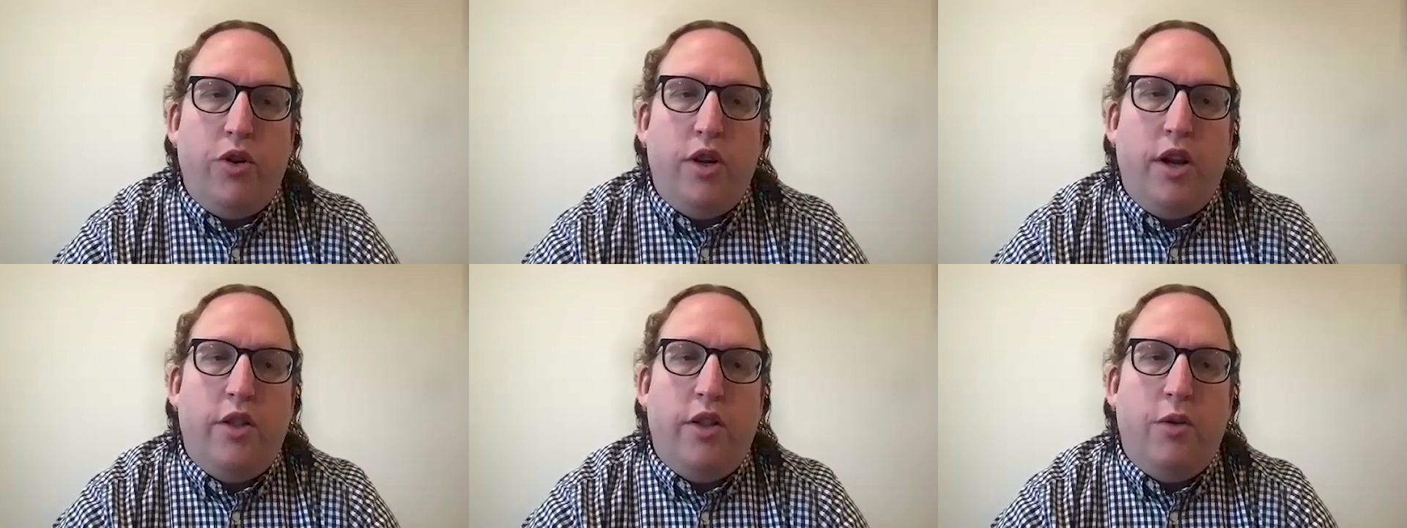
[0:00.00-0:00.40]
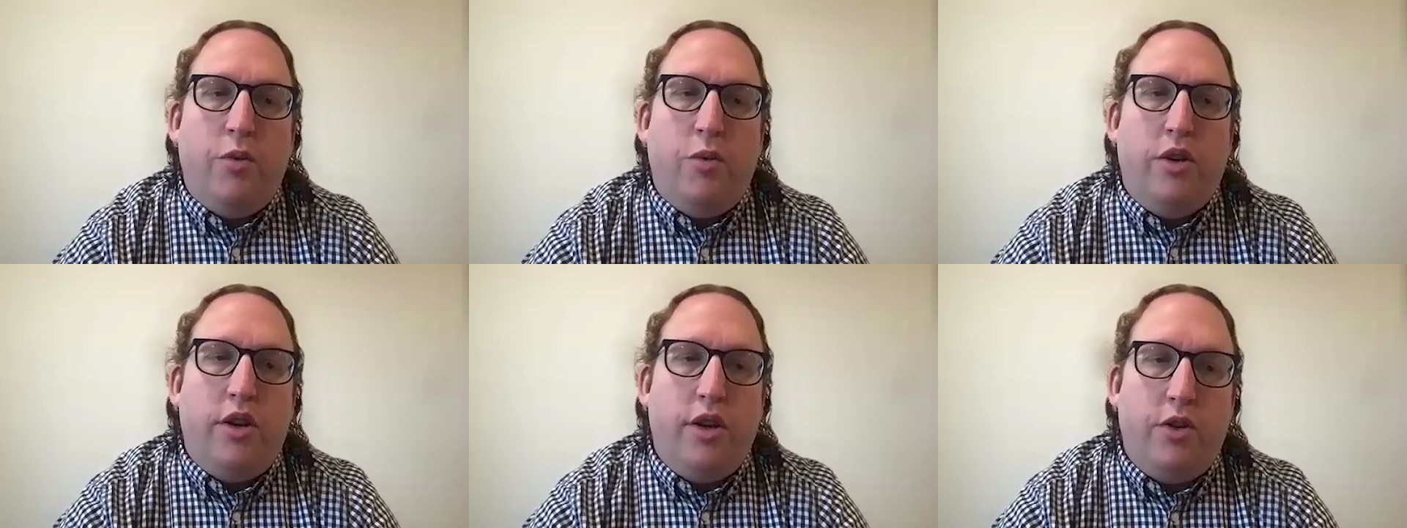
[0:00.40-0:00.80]
together
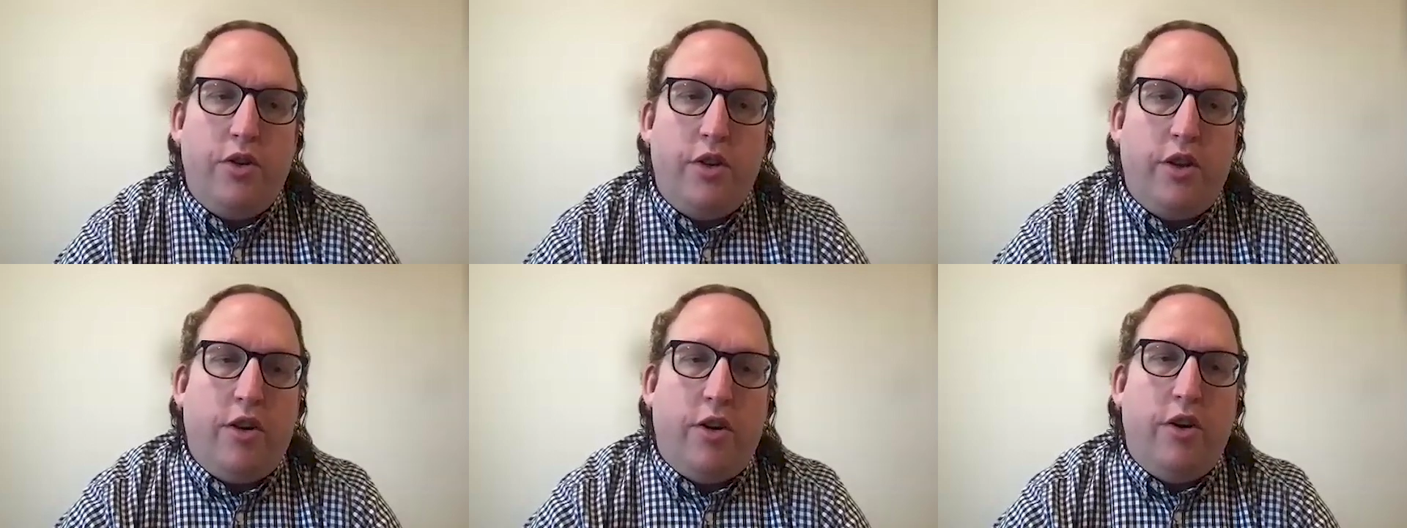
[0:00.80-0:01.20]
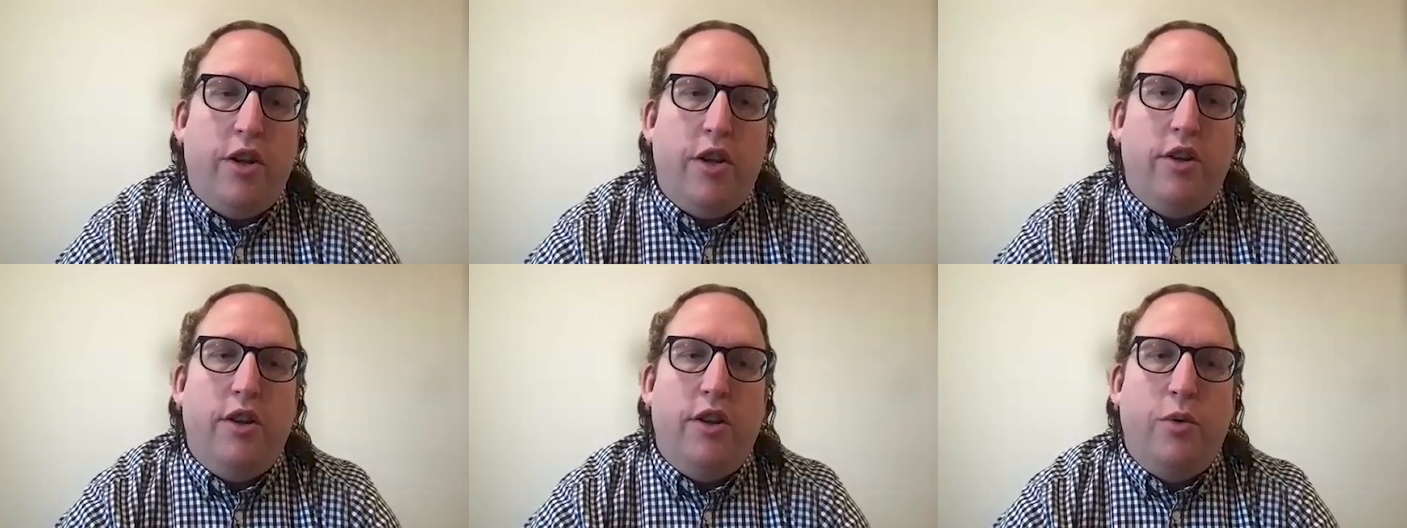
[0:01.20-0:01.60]
with single-cell RNA
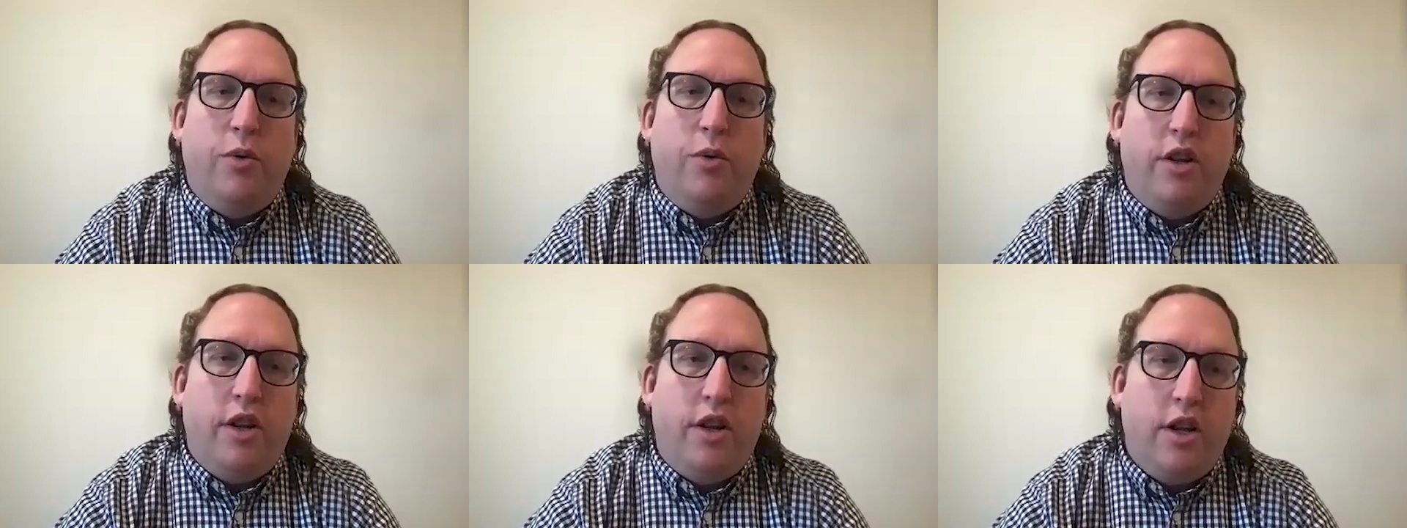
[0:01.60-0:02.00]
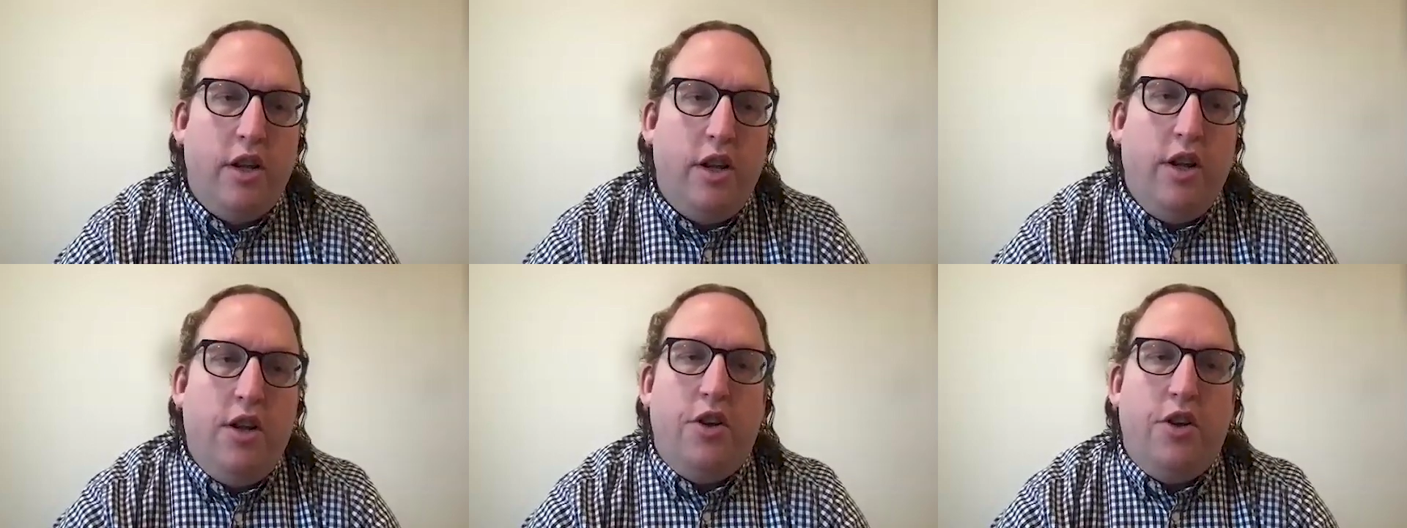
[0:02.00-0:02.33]
sequencing